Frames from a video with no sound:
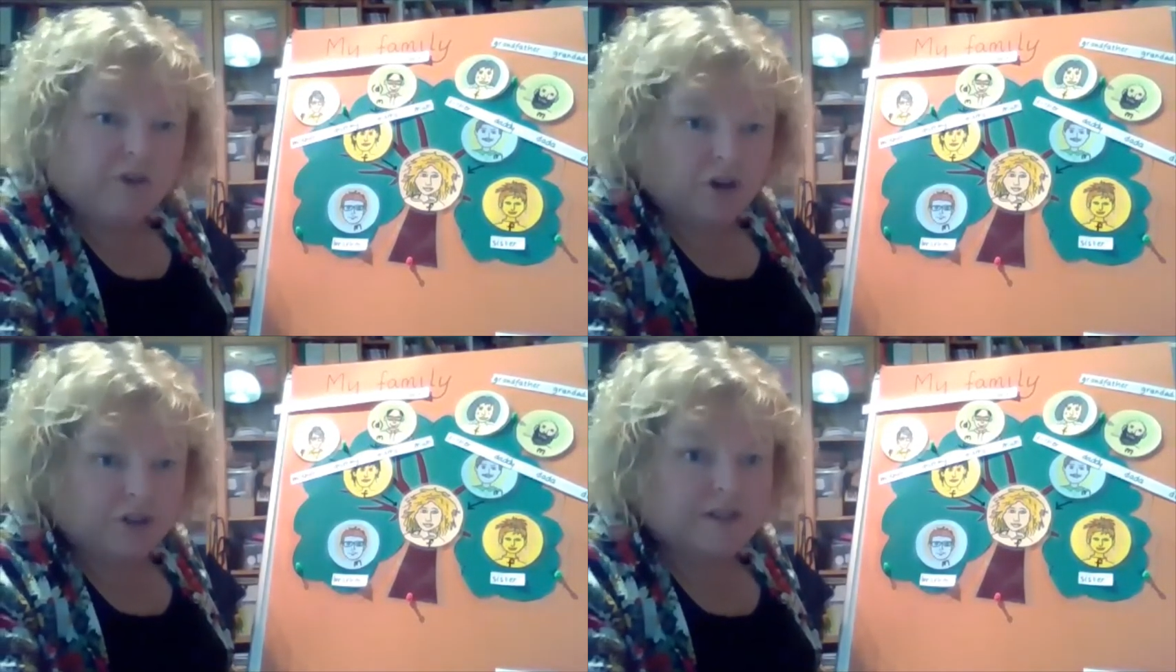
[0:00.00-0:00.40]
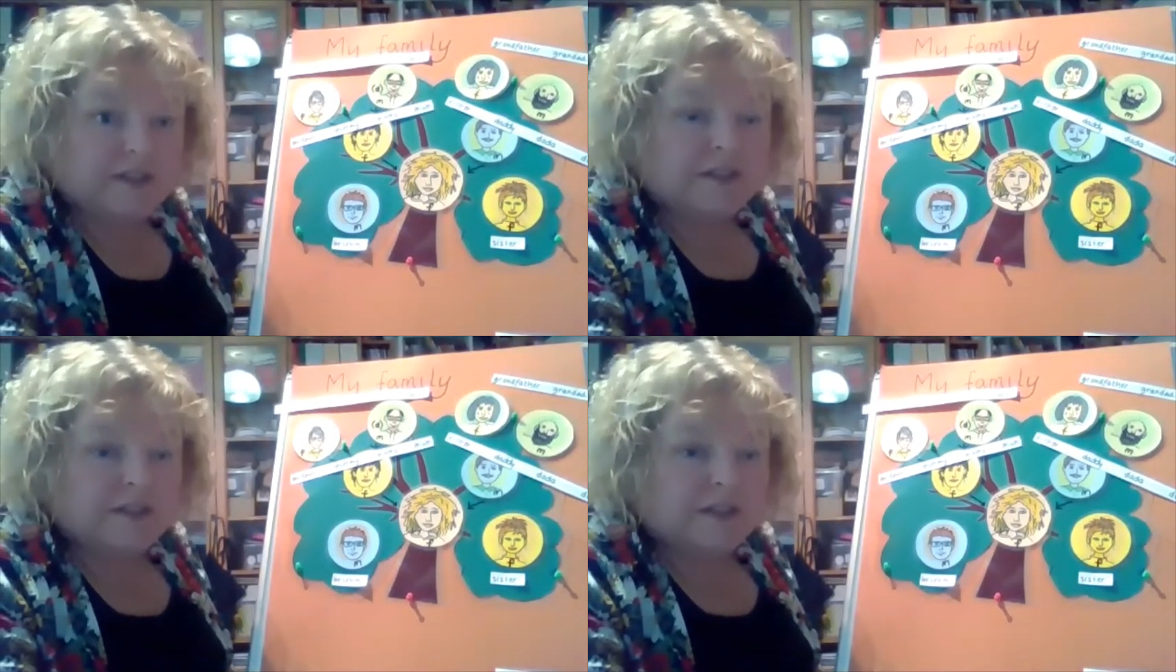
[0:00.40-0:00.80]

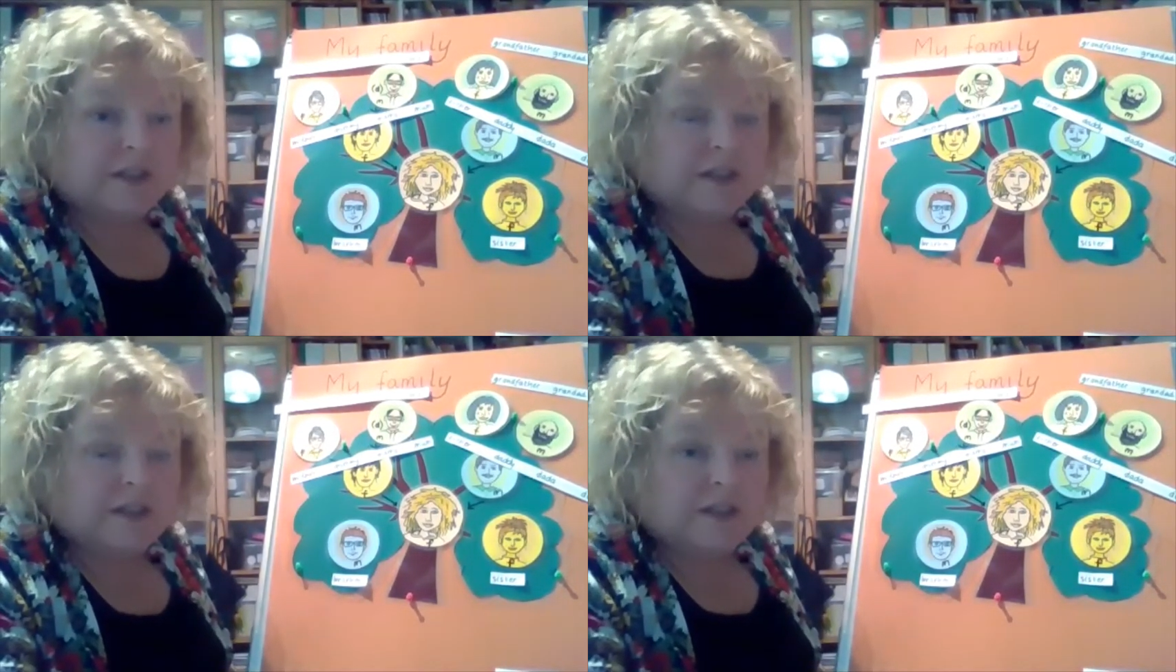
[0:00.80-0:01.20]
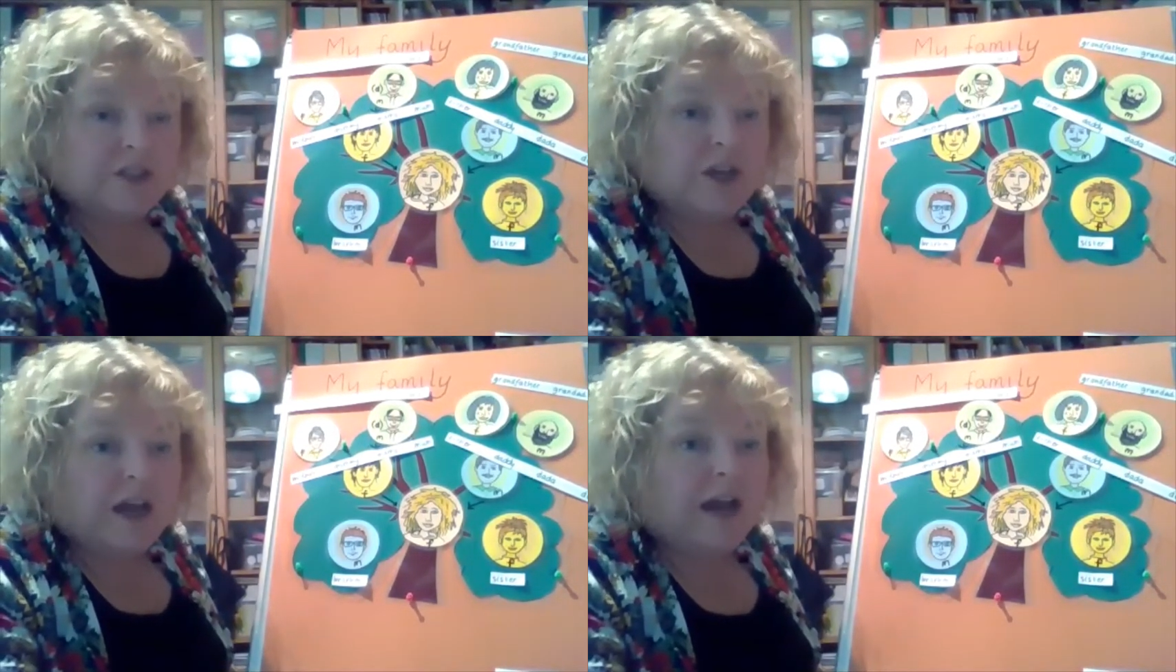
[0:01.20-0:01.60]
cousins?
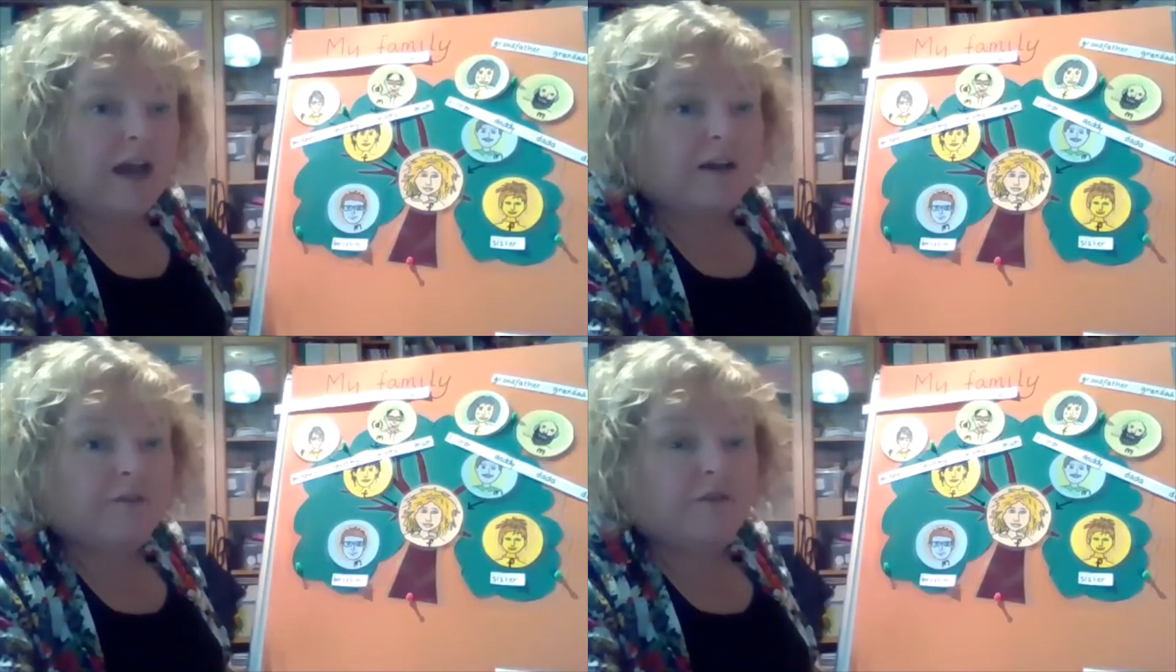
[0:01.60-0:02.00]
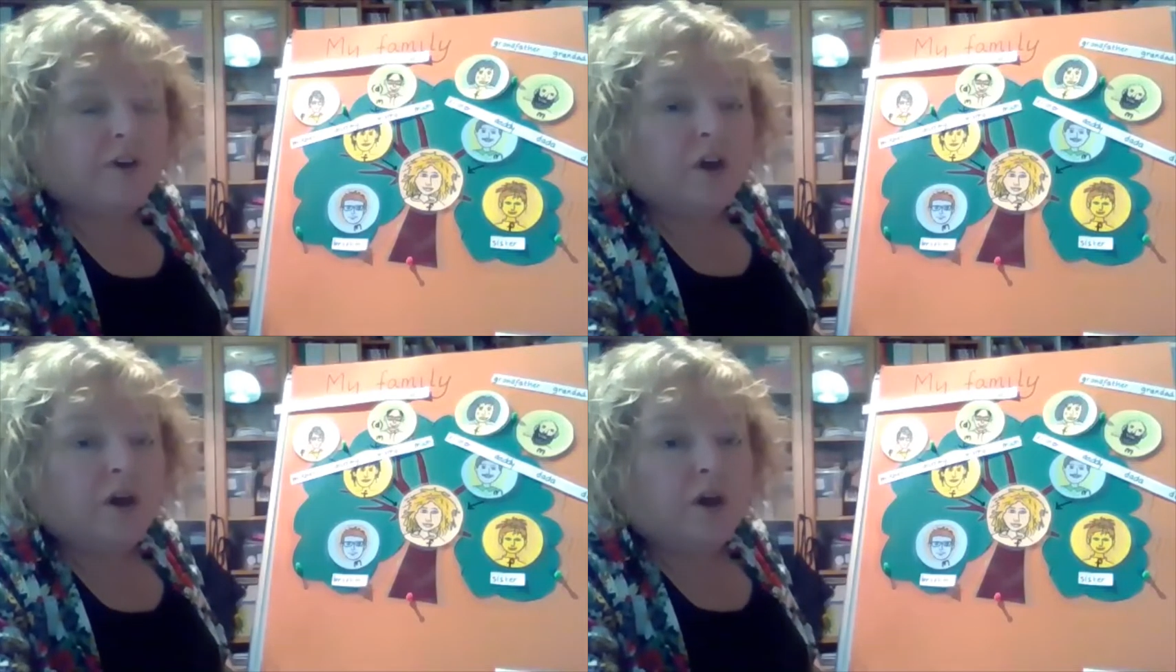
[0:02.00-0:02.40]
Do you have
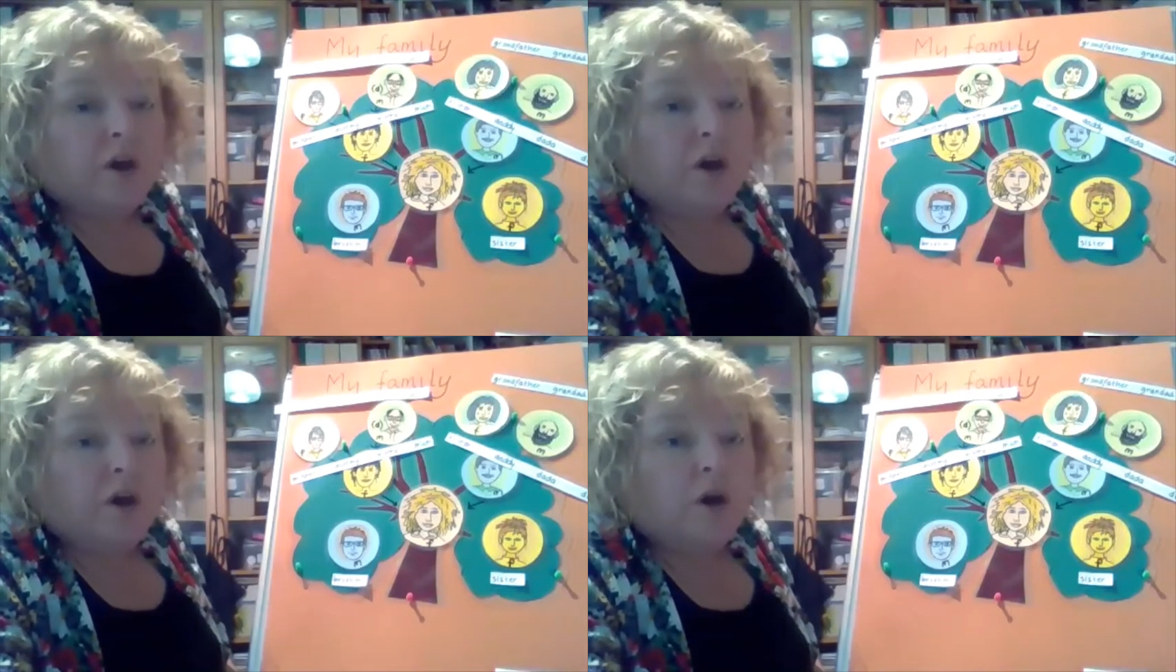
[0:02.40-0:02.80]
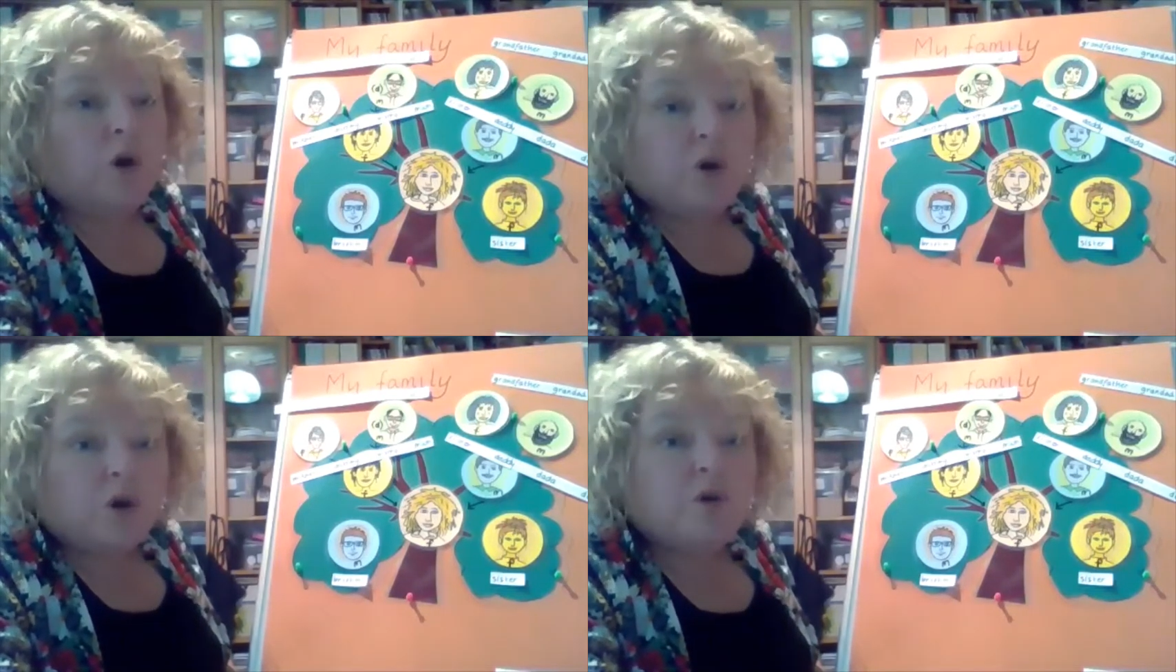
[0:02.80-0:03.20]

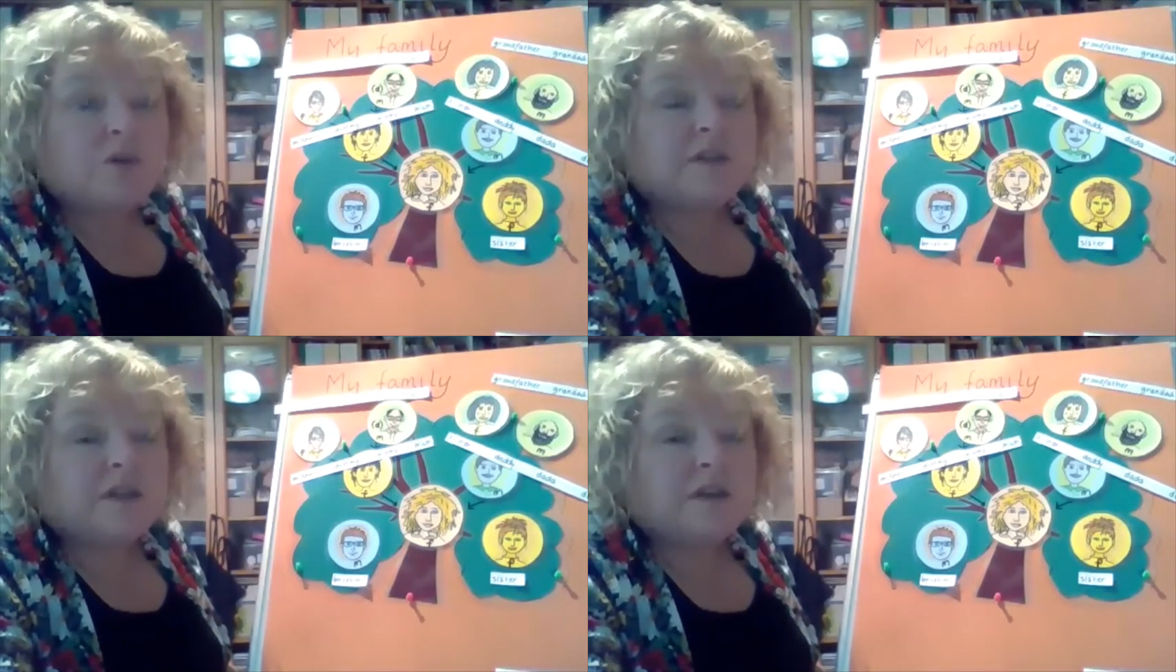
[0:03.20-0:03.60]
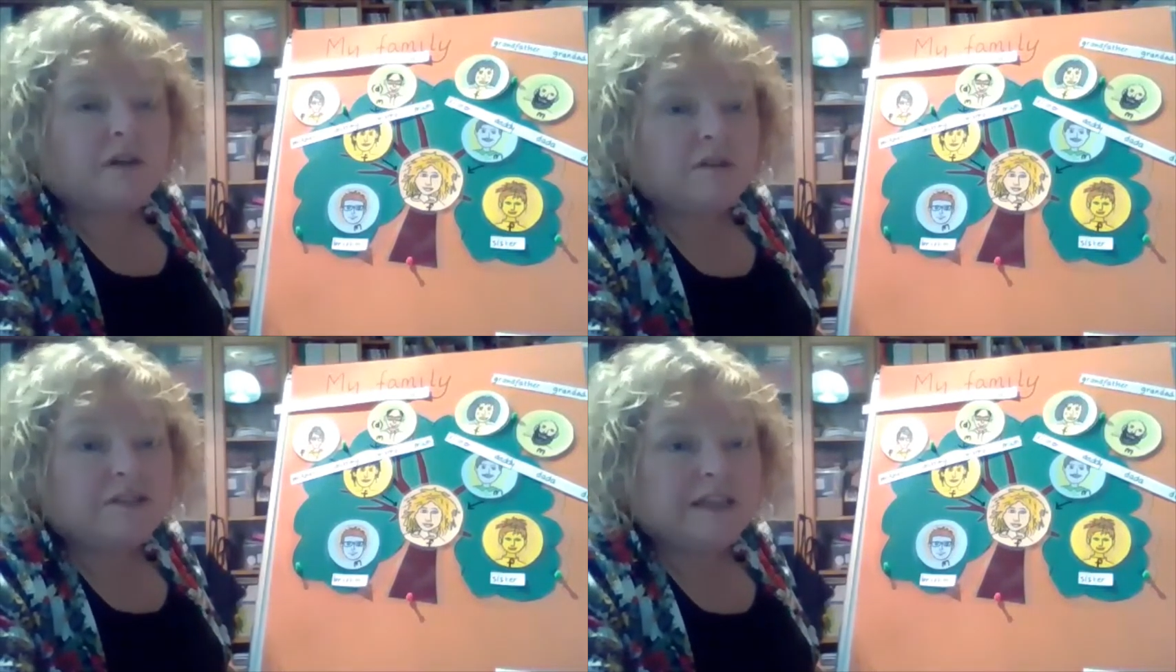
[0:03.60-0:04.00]
uncles and
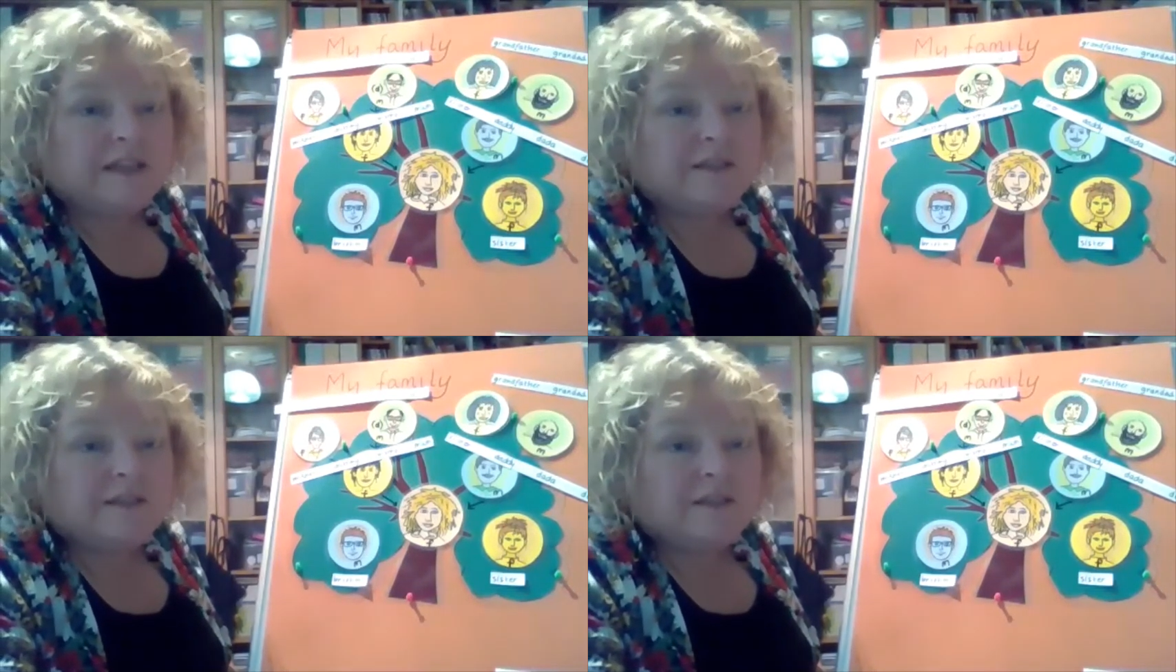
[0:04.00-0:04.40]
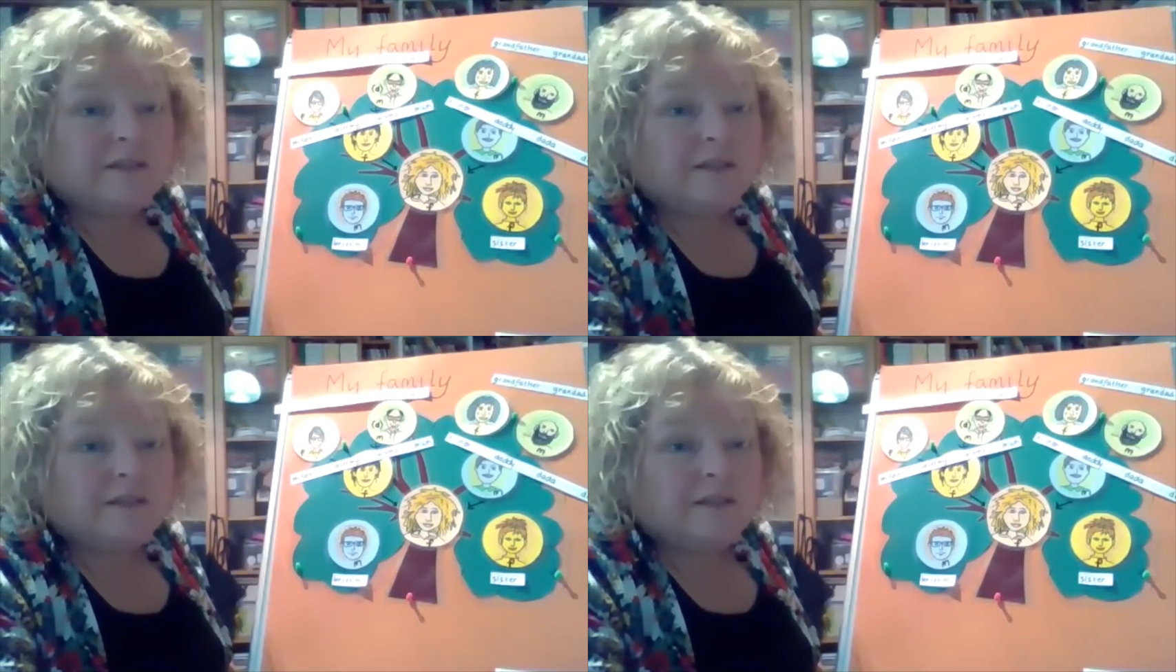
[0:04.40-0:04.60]
aunties?